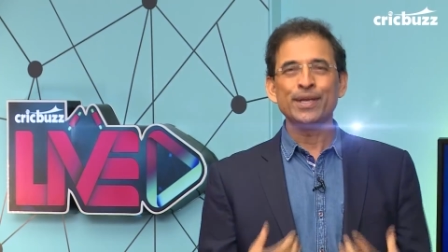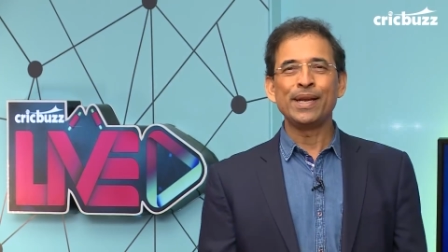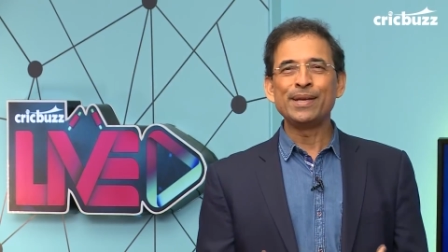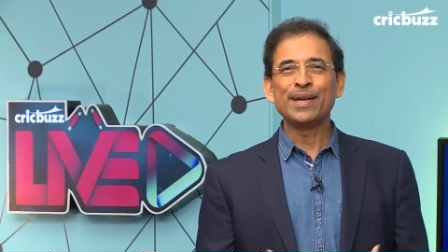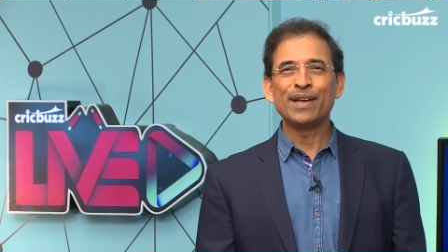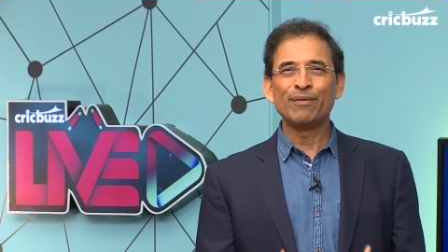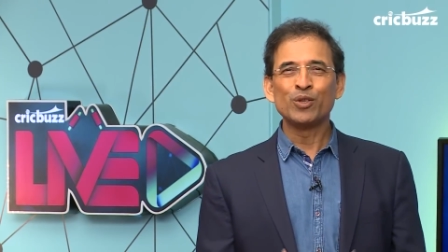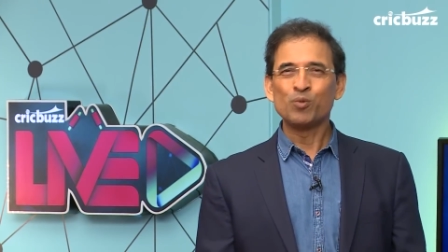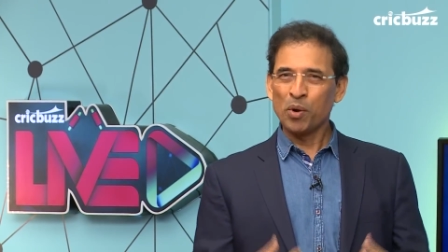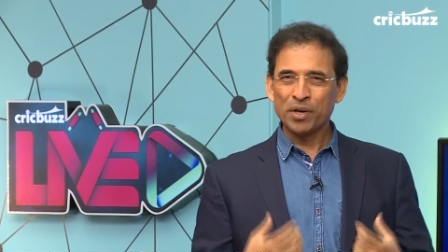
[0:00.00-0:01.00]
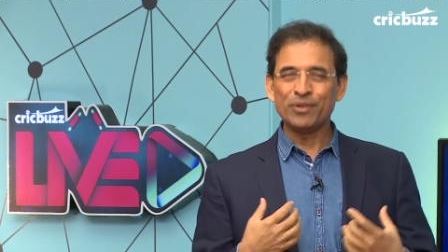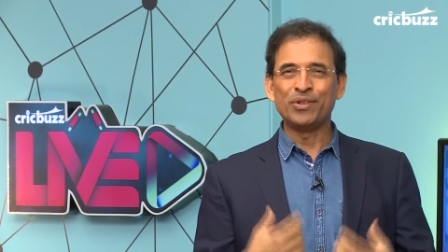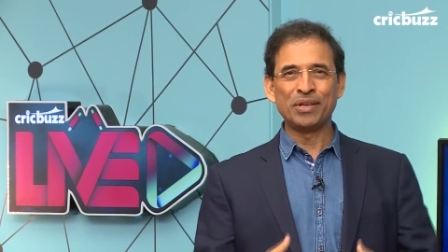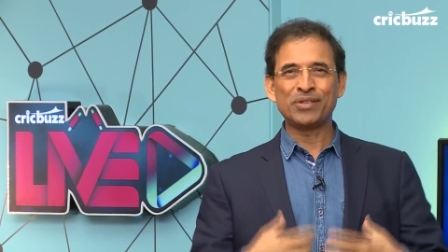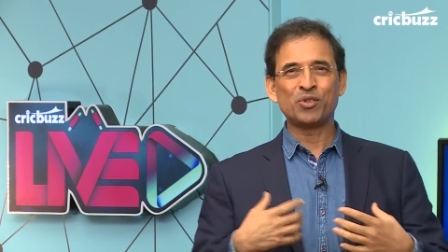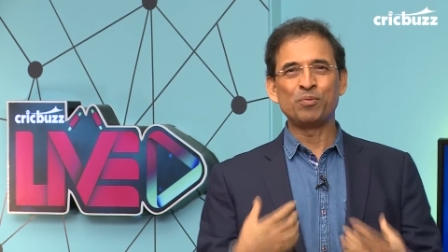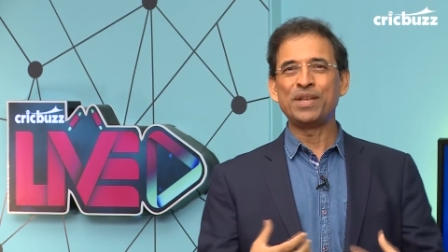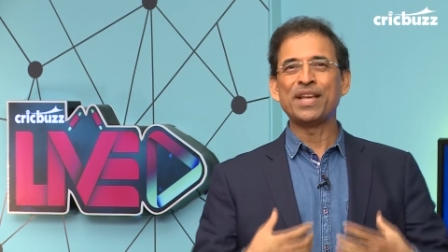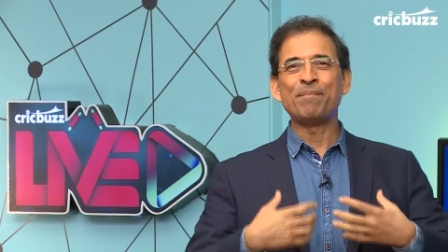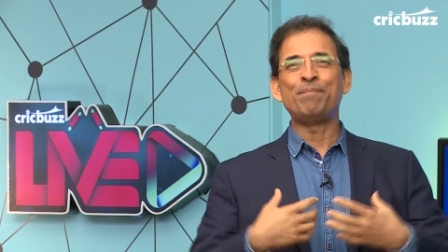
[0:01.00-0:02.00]
the Delhi Daredevils wanted this to
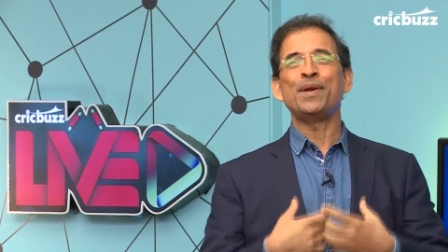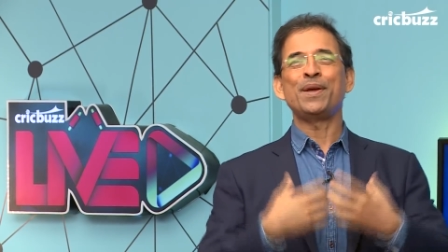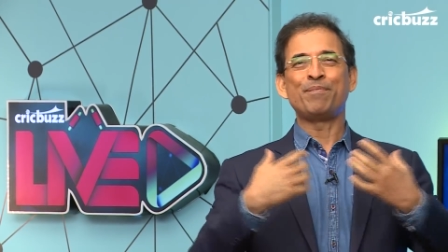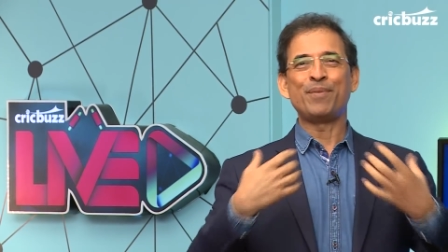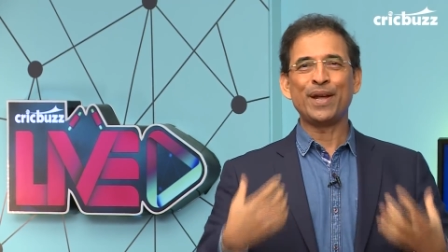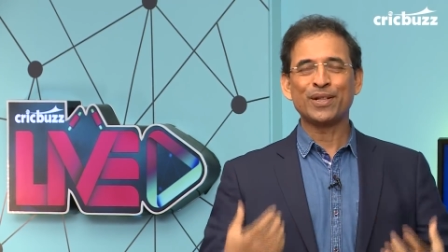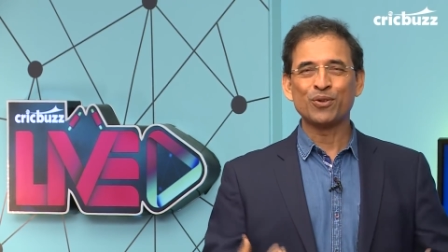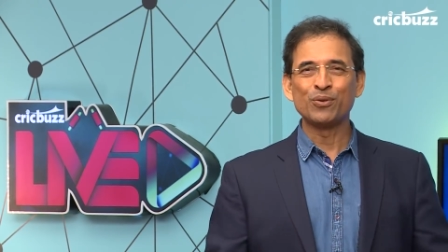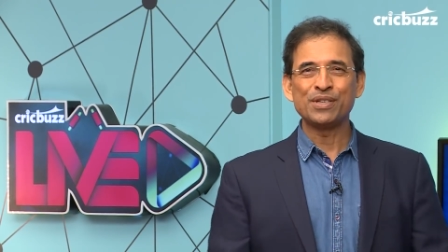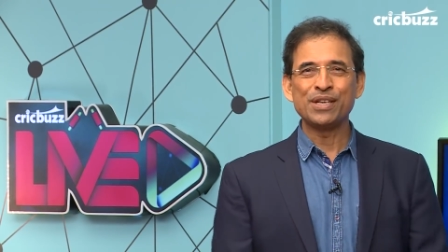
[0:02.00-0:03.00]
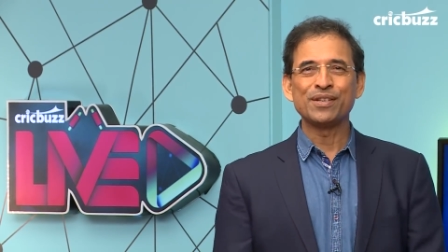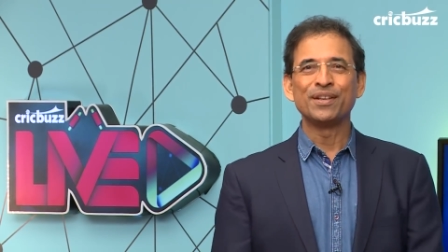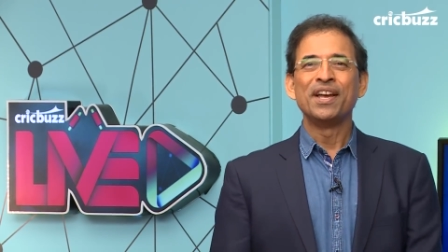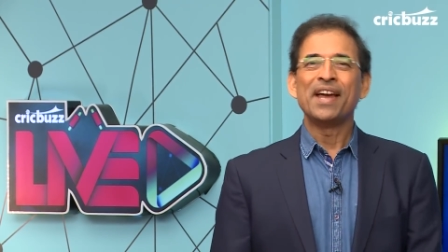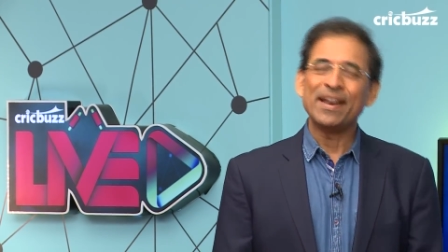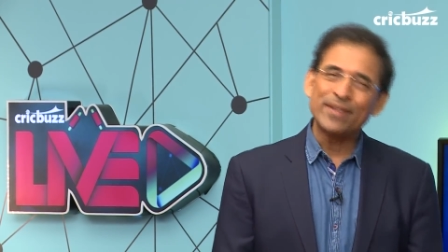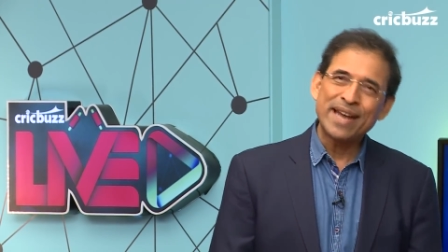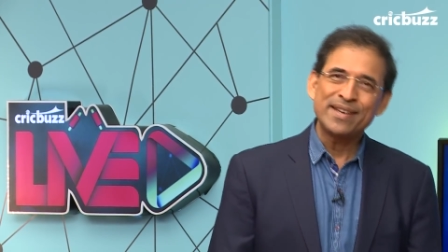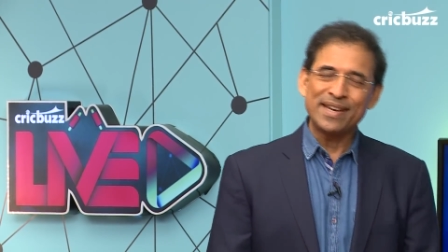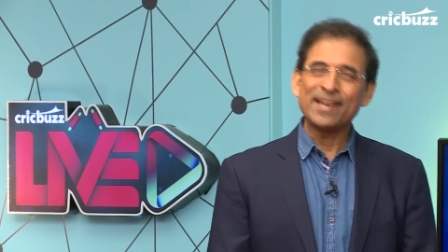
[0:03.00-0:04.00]
be their big breakthrough season and
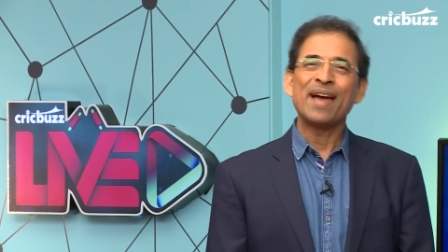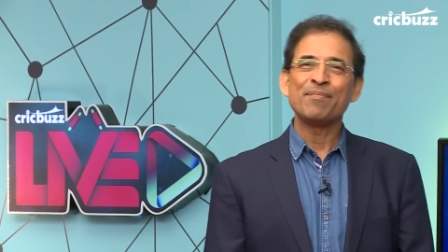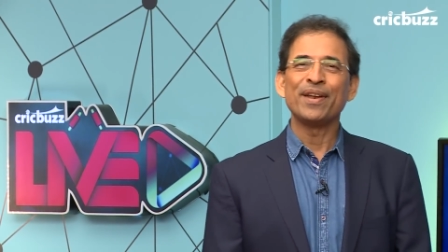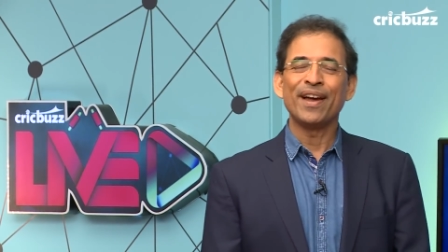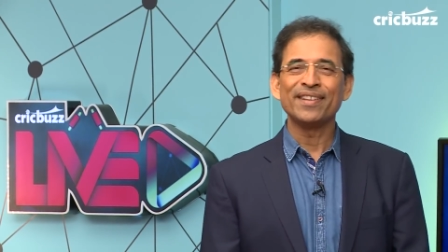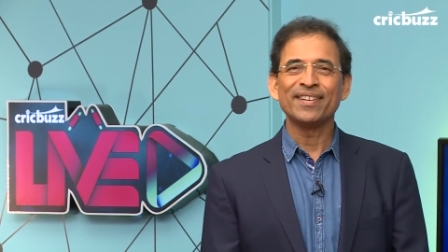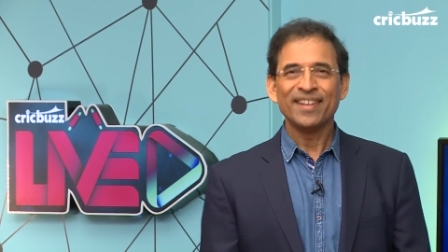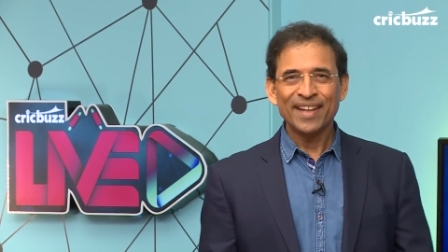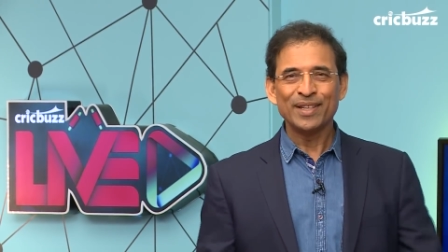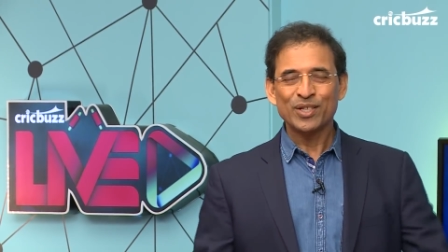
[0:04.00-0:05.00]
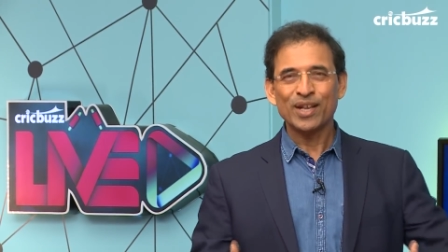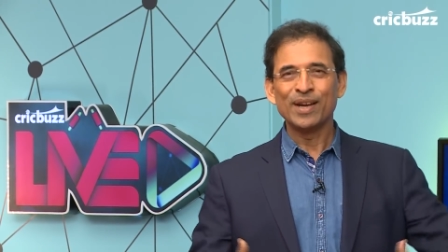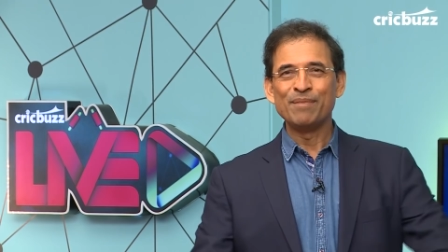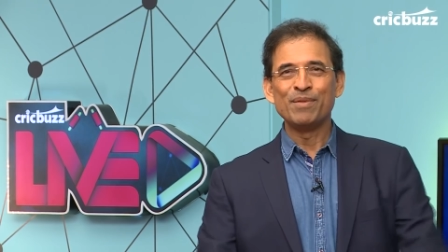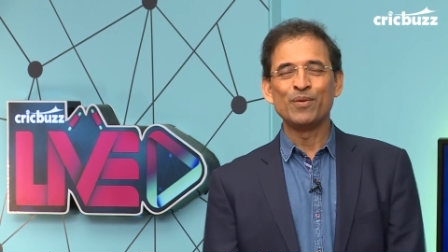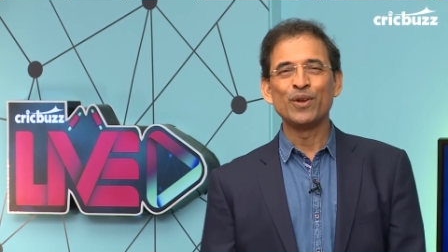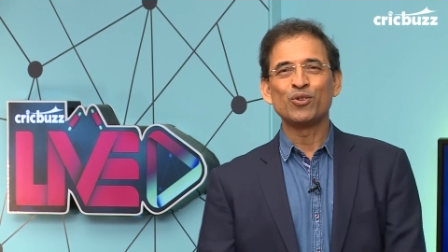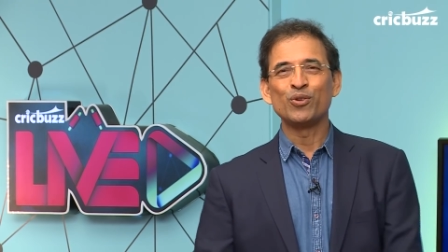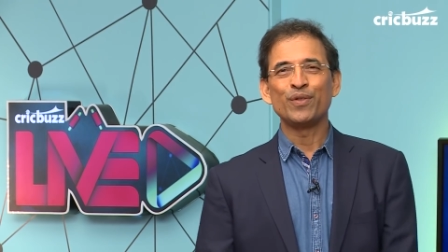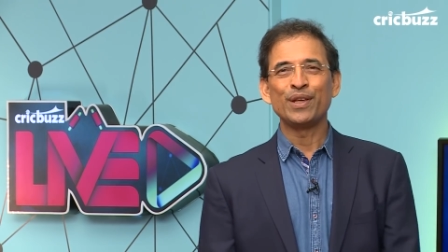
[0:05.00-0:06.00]
that didn't happen either. And suddenly midway
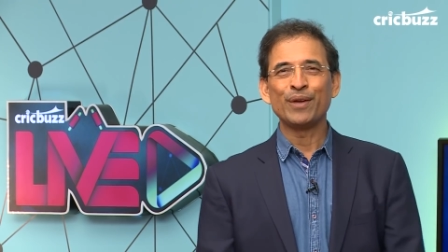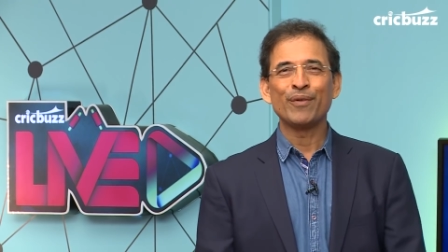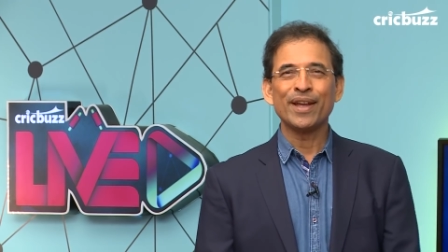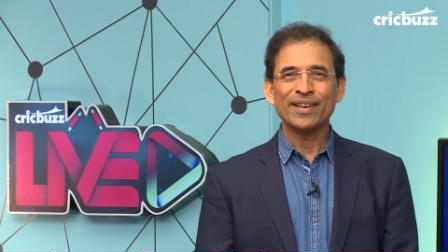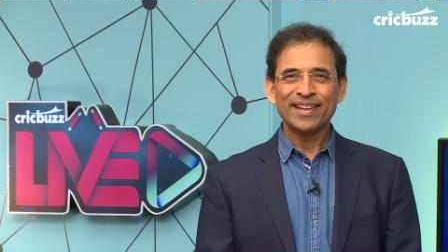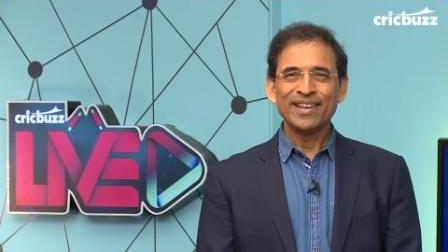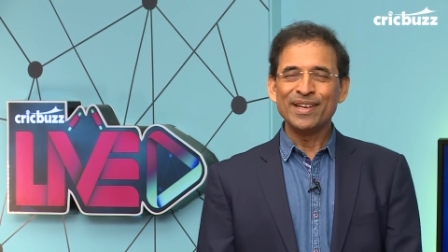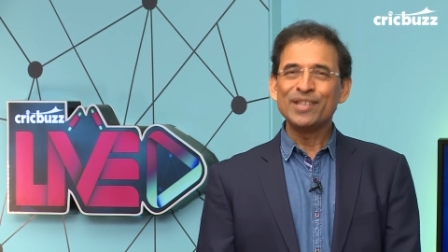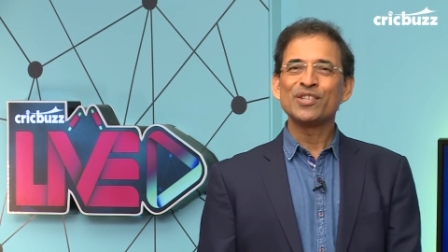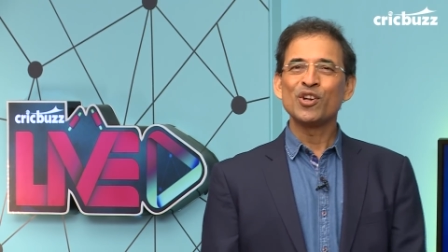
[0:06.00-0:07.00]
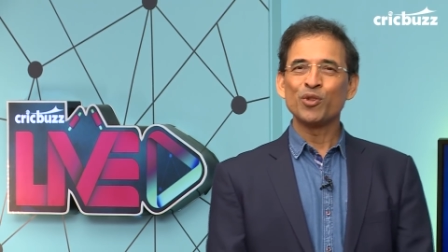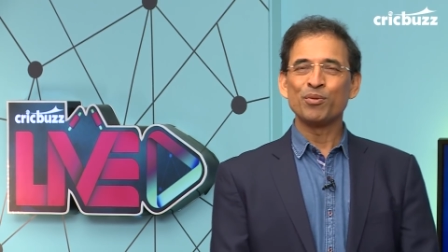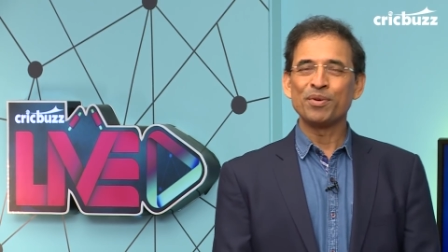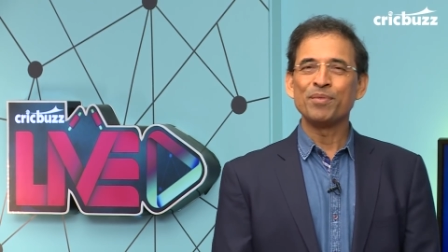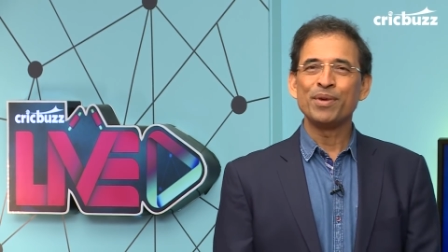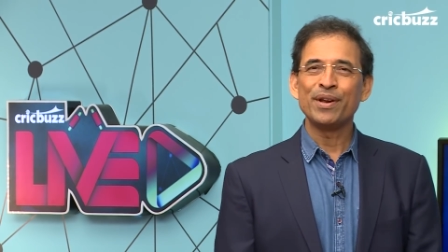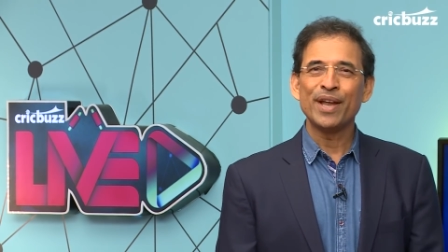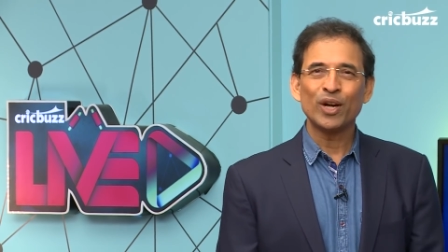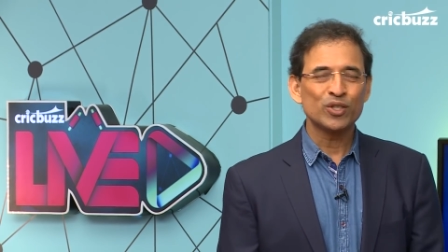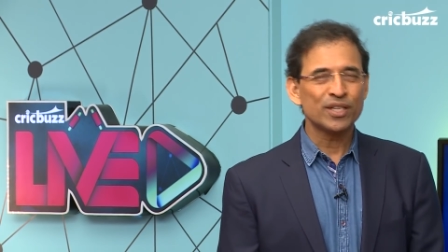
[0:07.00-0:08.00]
through you're thinking, right, is Gautam Gambhir
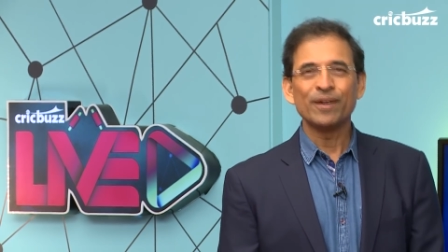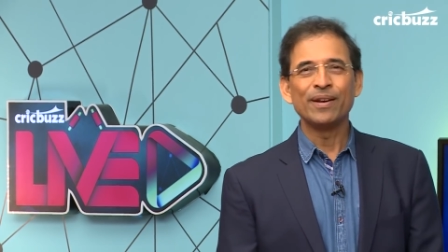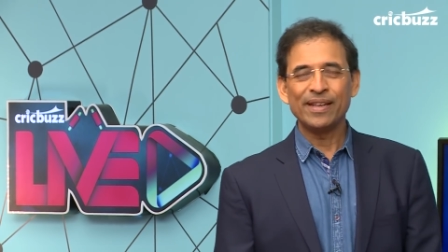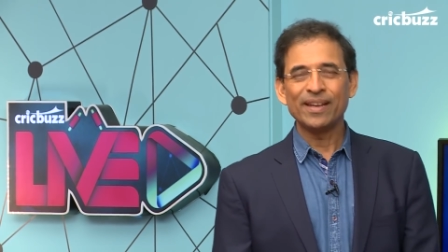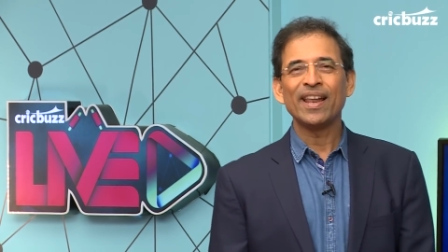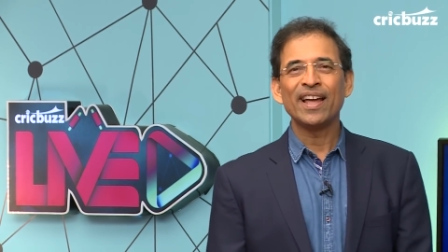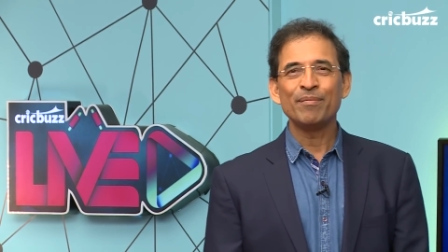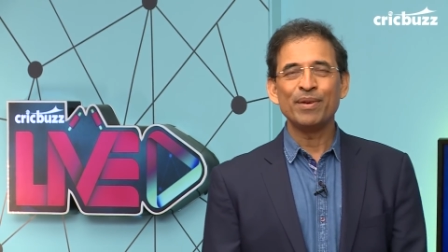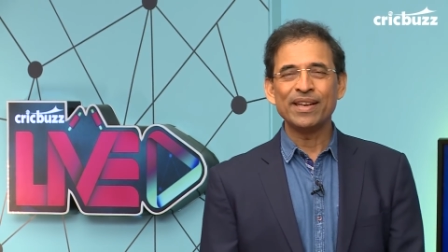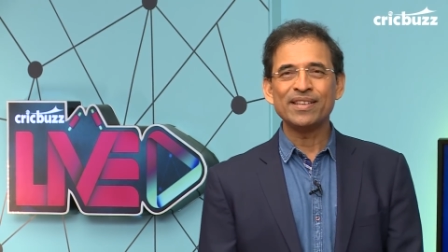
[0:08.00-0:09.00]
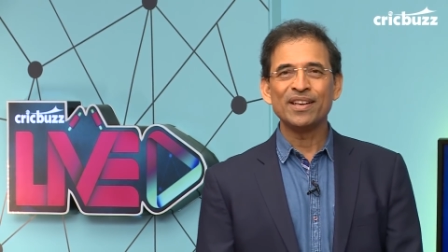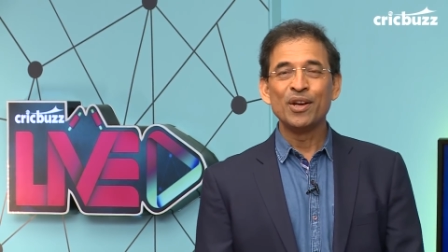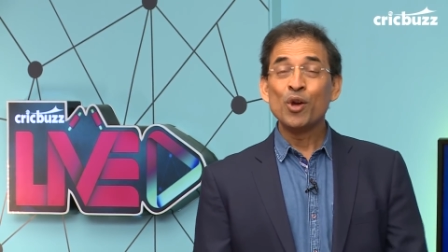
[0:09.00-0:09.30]
now suddenly a liability?